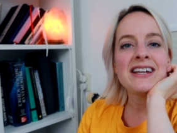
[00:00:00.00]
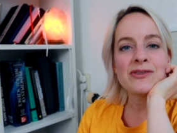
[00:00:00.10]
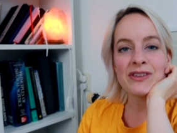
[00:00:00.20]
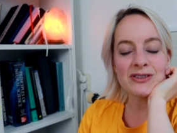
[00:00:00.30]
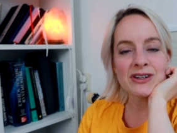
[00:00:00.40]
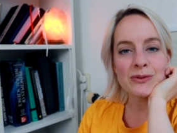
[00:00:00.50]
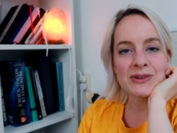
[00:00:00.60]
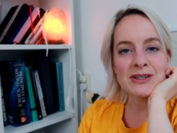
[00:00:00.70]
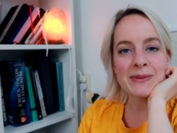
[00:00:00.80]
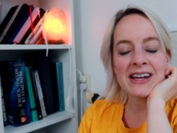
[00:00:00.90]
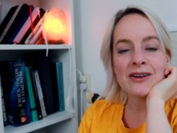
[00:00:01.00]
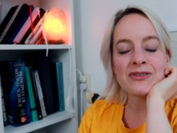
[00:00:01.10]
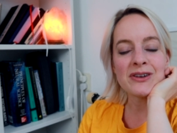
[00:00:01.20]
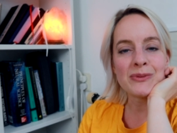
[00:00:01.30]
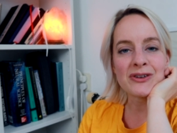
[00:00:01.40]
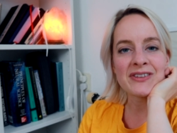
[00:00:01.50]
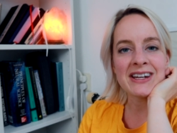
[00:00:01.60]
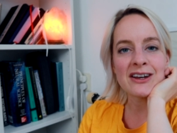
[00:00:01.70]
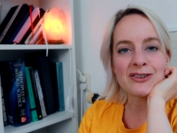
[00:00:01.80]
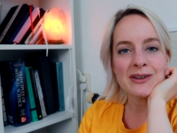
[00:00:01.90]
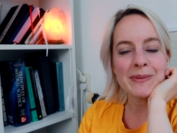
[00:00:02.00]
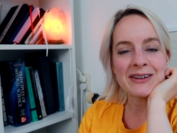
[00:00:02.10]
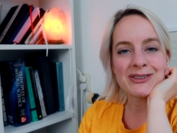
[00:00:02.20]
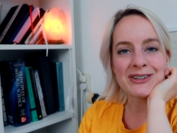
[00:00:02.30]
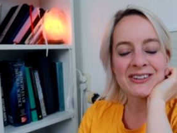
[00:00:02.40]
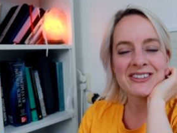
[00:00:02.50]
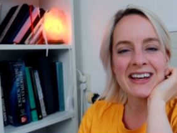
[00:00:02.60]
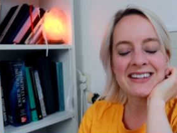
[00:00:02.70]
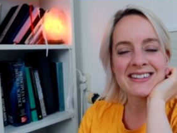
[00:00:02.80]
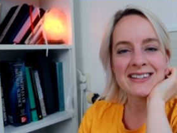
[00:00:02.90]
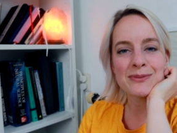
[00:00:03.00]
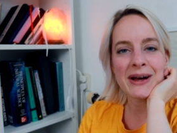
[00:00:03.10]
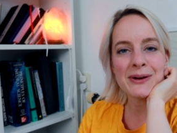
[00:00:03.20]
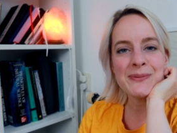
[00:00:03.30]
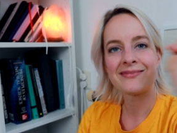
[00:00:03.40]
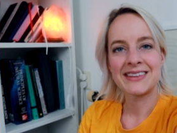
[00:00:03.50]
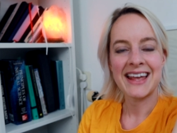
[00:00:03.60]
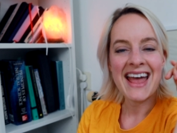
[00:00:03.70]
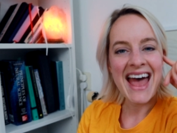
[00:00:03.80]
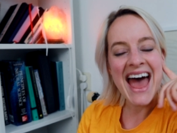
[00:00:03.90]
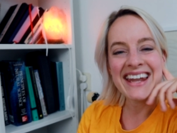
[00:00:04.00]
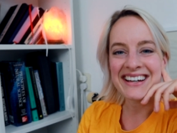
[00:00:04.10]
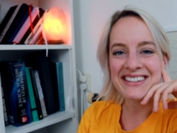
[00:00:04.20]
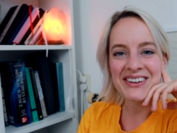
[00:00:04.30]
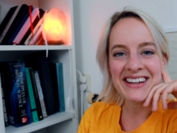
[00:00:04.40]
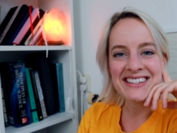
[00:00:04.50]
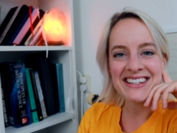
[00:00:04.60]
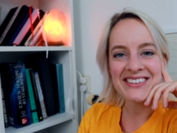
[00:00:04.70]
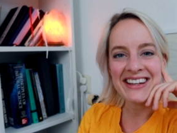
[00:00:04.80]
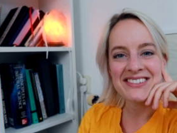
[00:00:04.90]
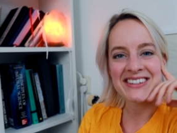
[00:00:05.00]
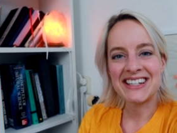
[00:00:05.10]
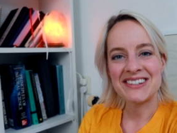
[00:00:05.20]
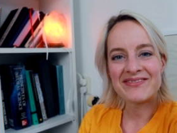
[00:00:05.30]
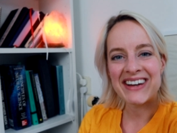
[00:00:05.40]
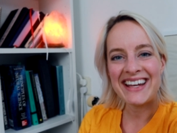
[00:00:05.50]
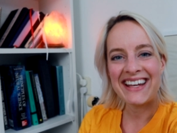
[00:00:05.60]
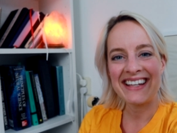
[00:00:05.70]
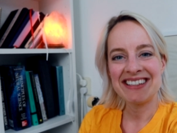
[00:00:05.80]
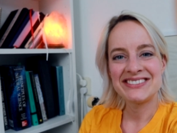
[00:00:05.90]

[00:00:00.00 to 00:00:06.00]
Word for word: in the future want to make a few more videos about neuroscience as well. And otherwise, see you next week. Bye.